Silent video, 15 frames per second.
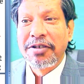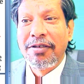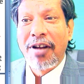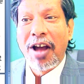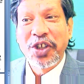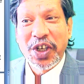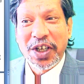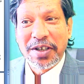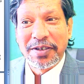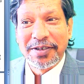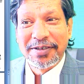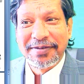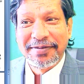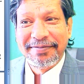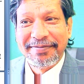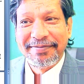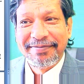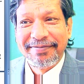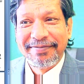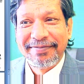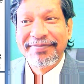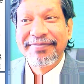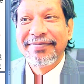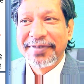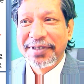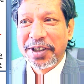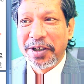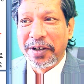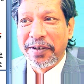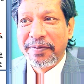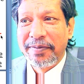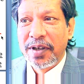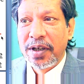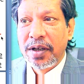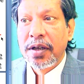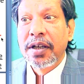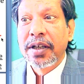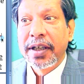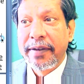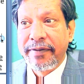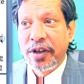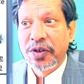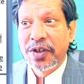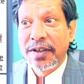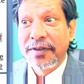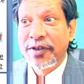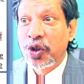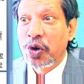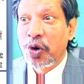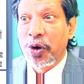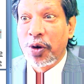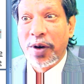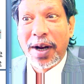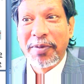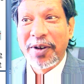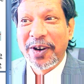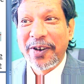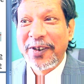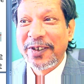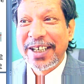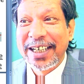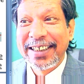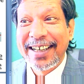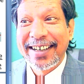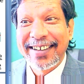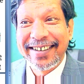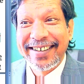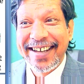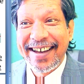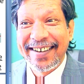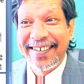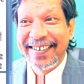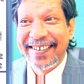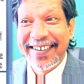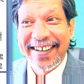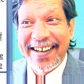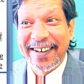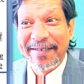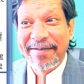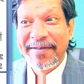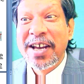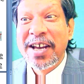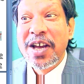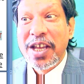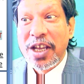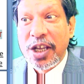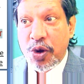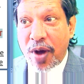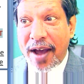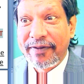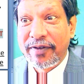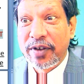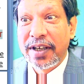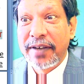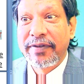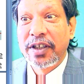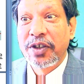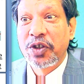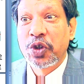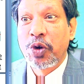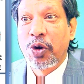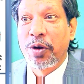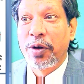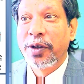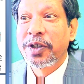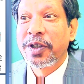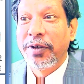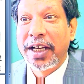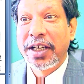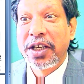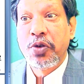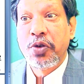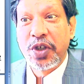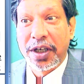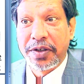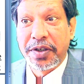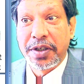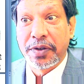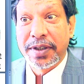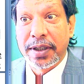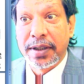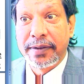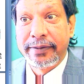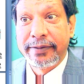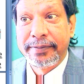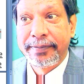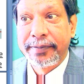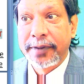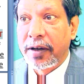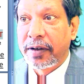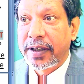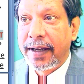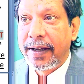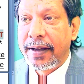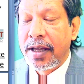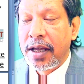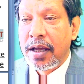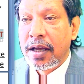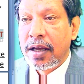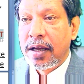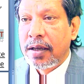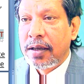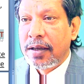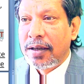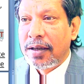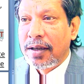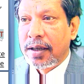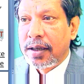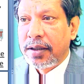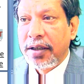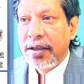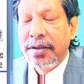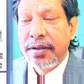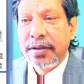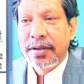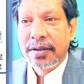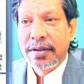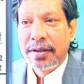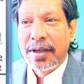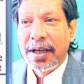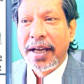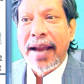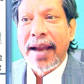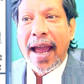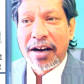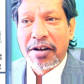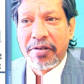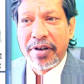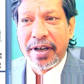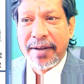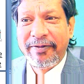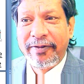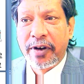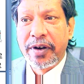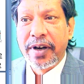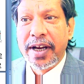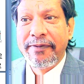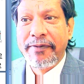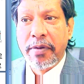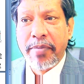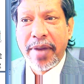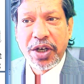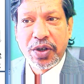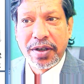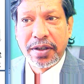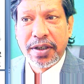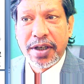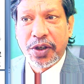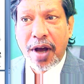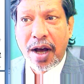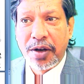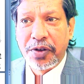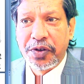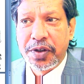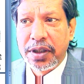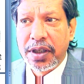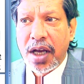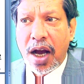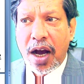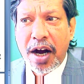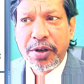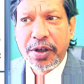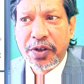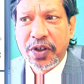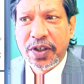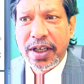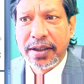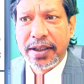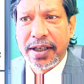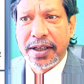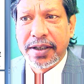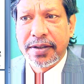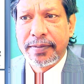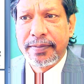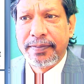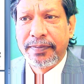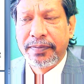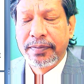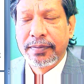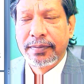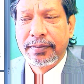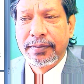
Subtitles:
Technological. Good. Give yourself score. I'm not going to say that again and again. You have to give the score so that you judge yourself. Okay? This is an acronym for information technology. How do you say this?